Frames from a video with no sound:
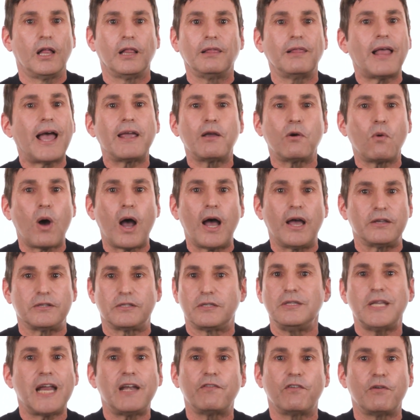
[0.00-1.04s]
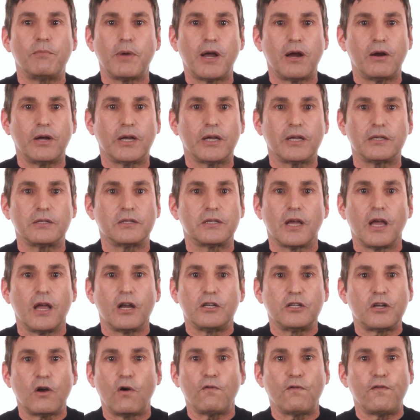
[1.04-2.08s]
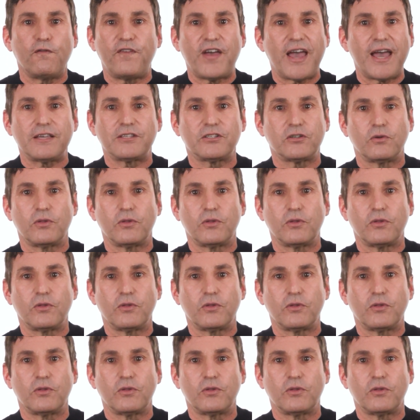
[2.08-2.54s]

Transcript: Likewise, Native Americans don't fast